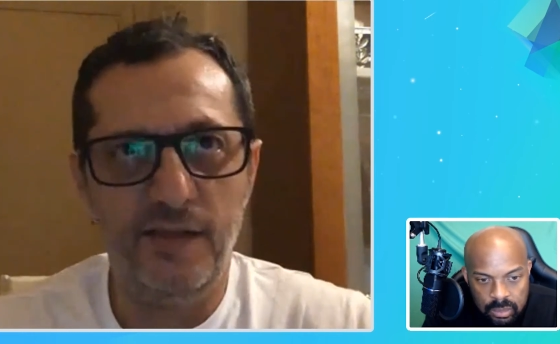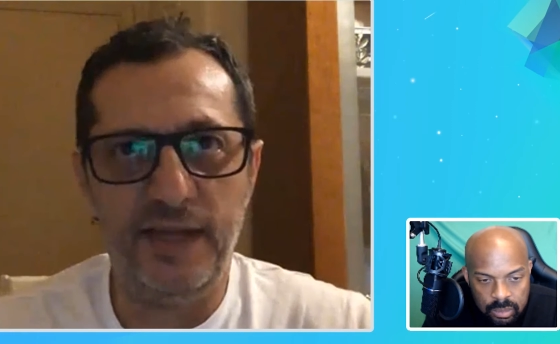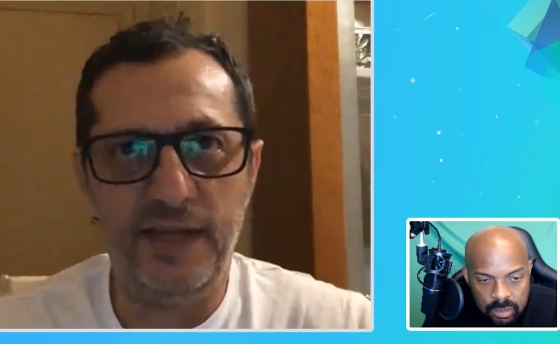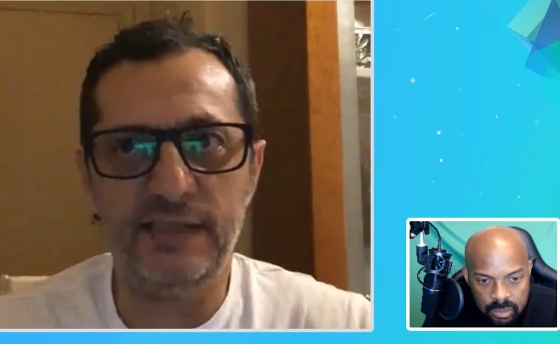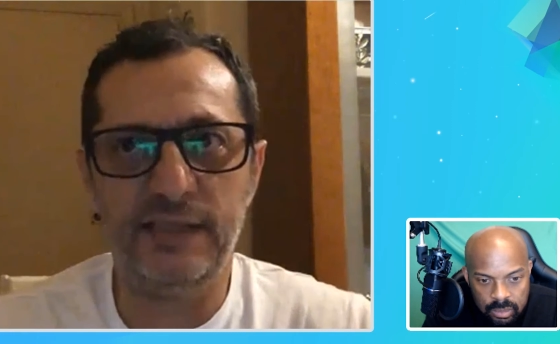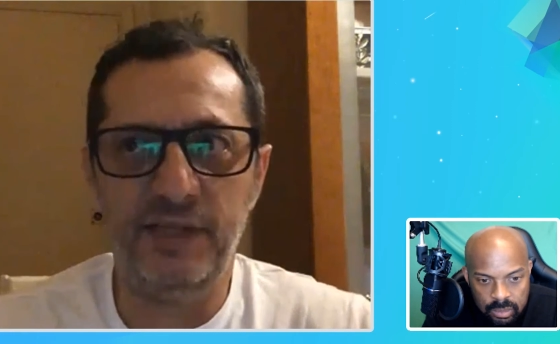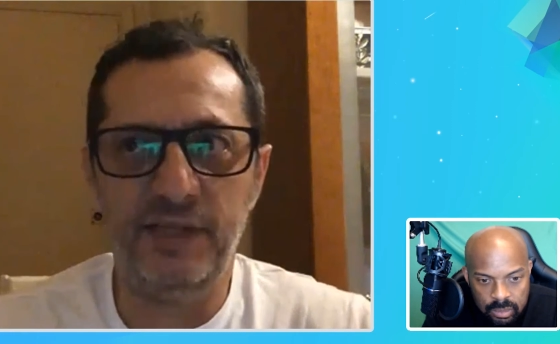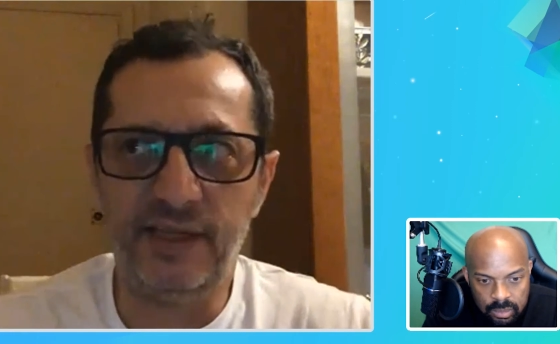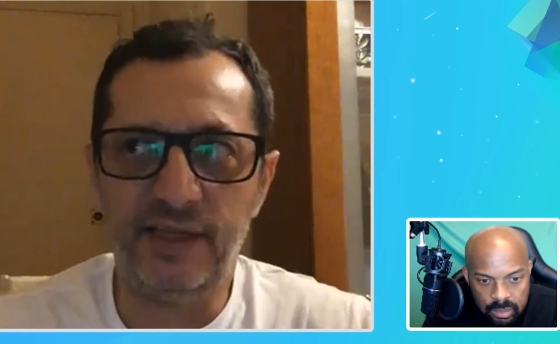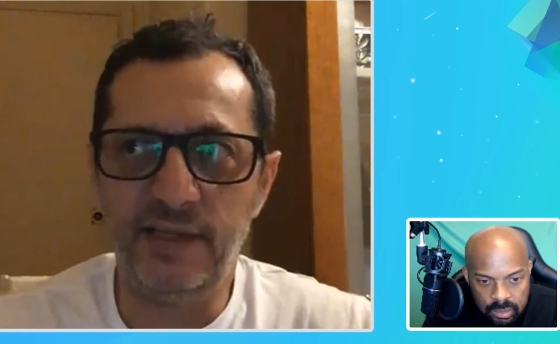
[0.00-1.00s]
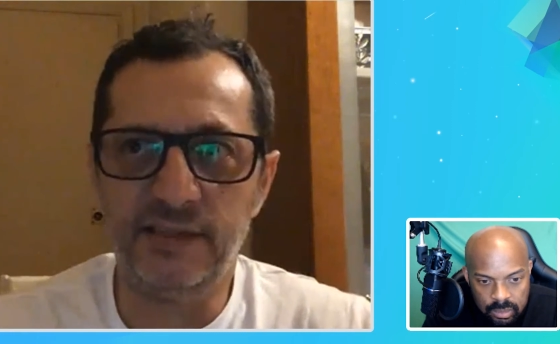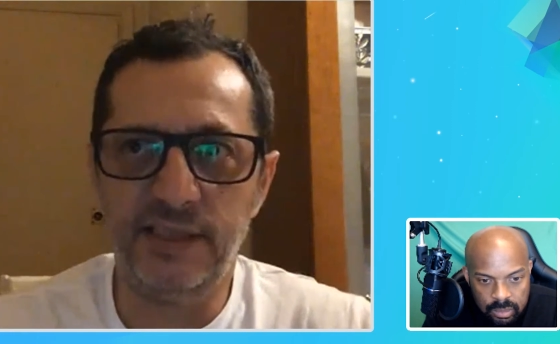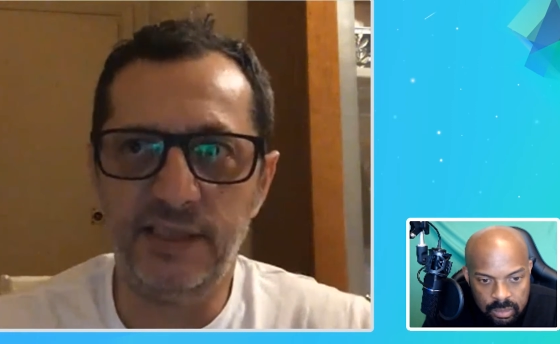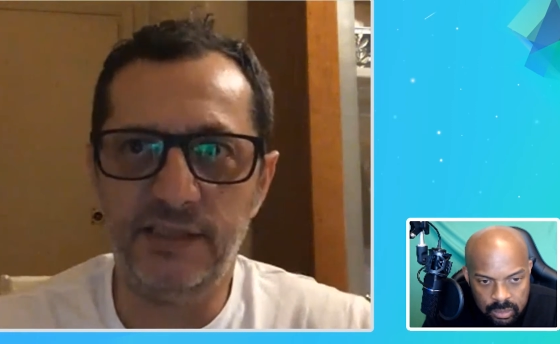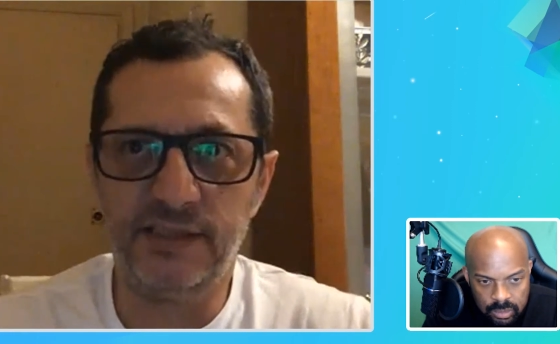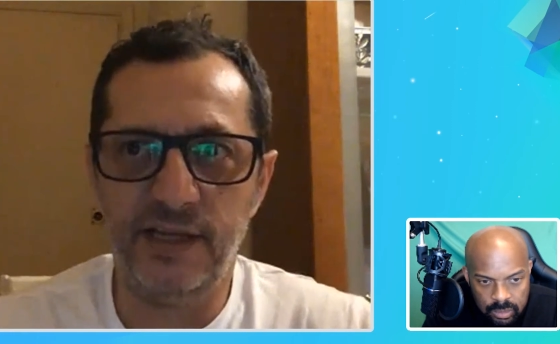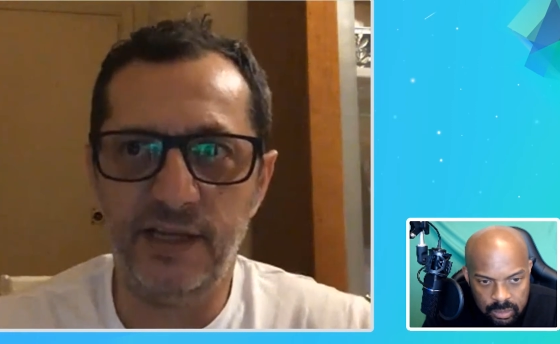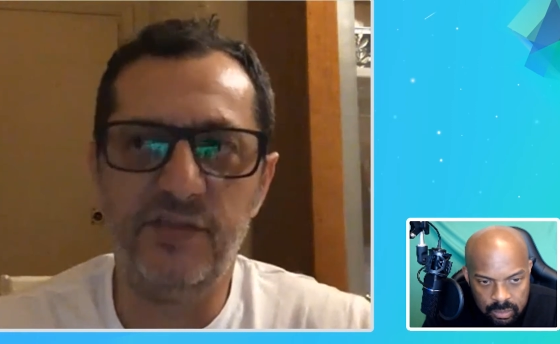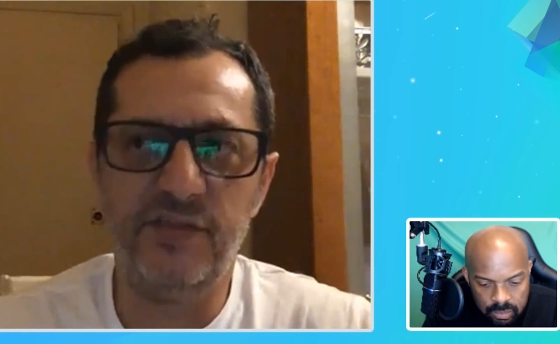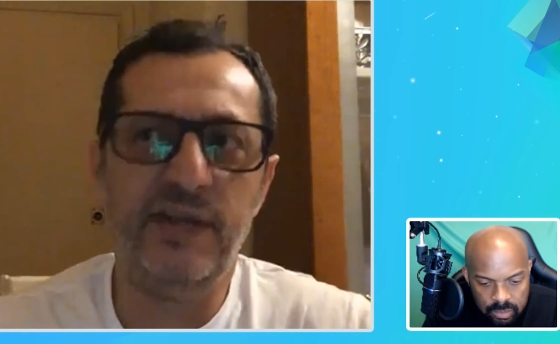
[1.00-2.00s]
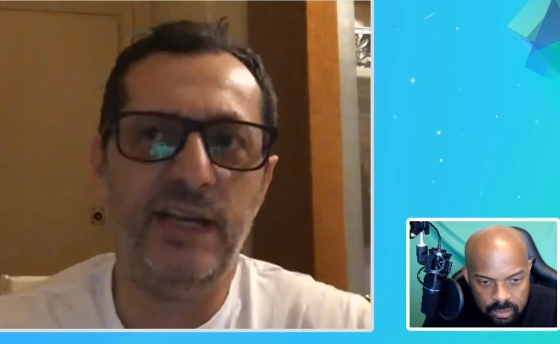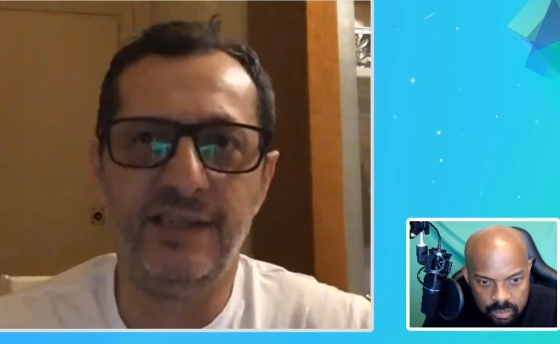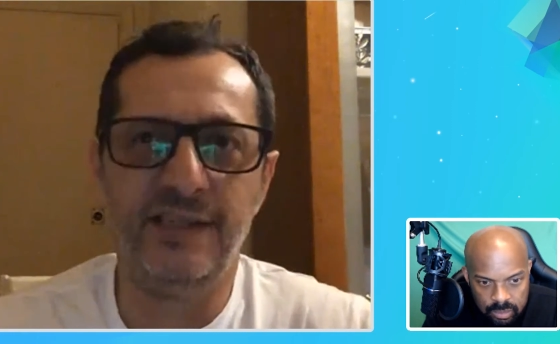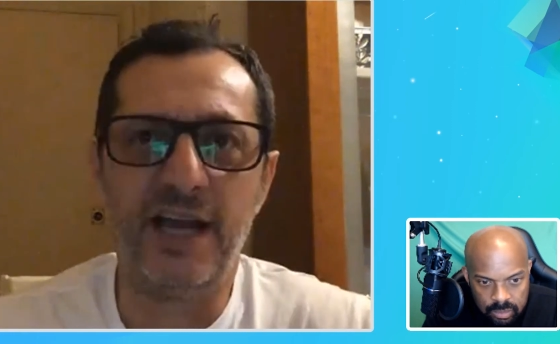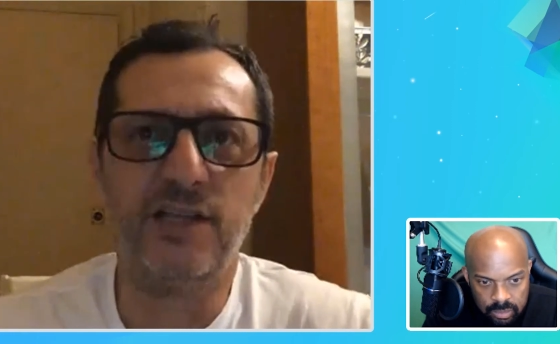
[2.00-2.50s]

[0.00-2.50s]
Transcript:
Speaker 1: then the maintenance it's uh, it's very easy.